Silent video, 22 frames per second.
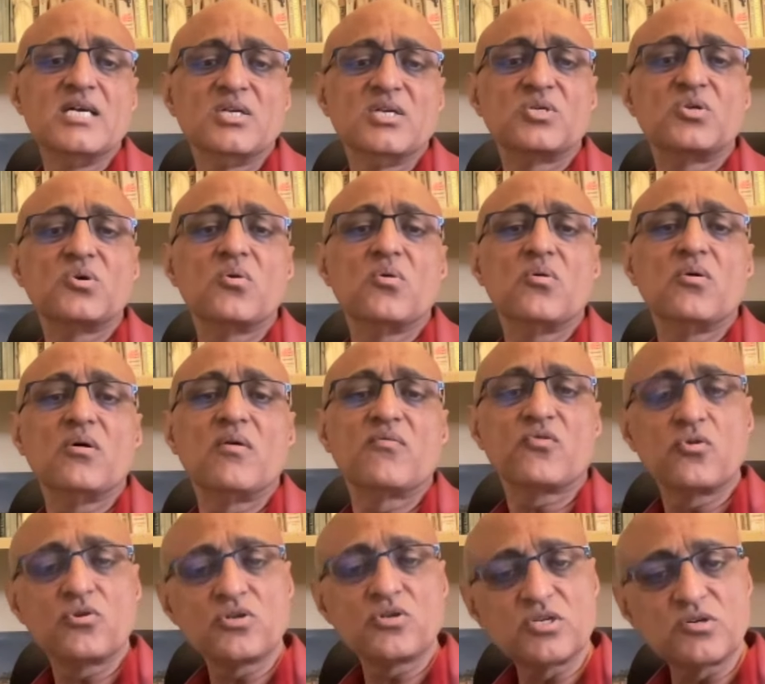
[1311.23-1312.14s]
So,
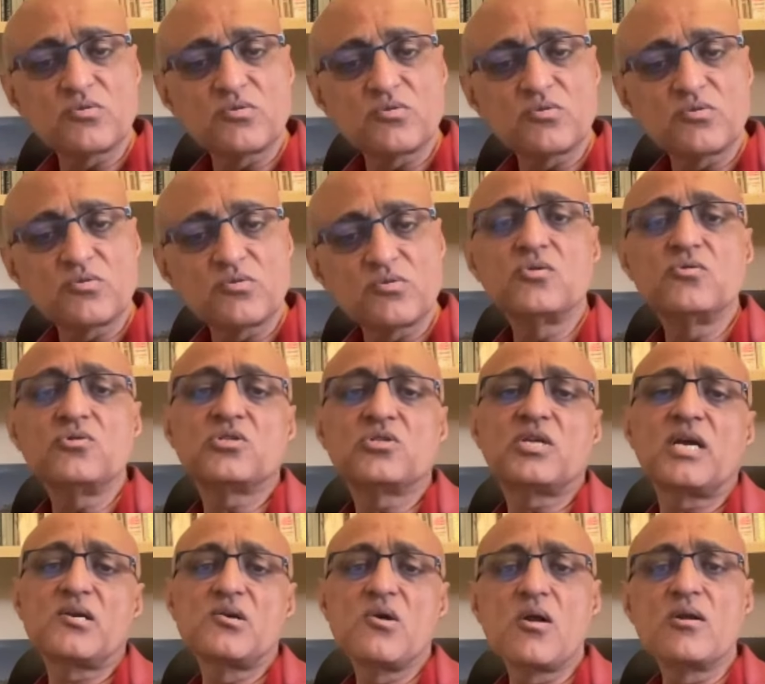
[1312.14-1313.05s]
of course, it was a huge
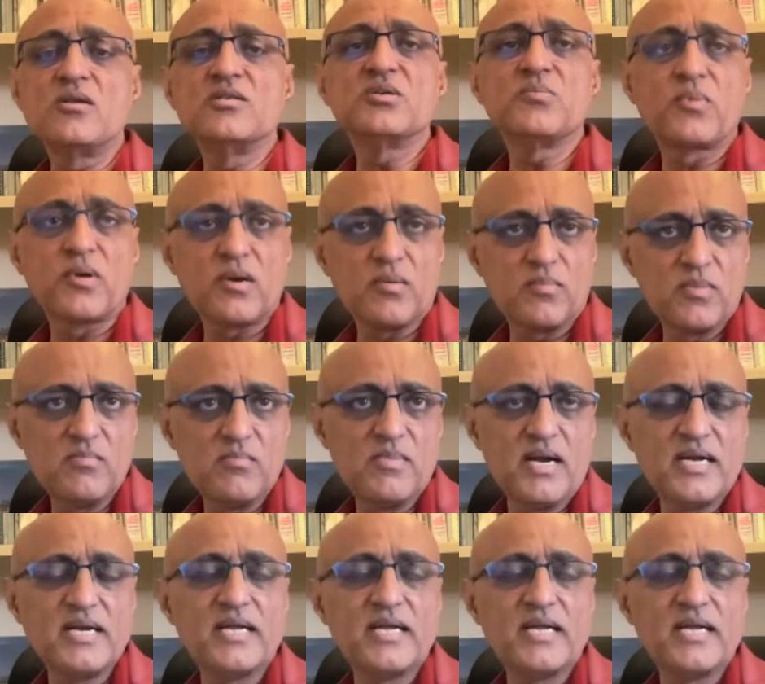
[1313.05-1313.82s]
technology problem,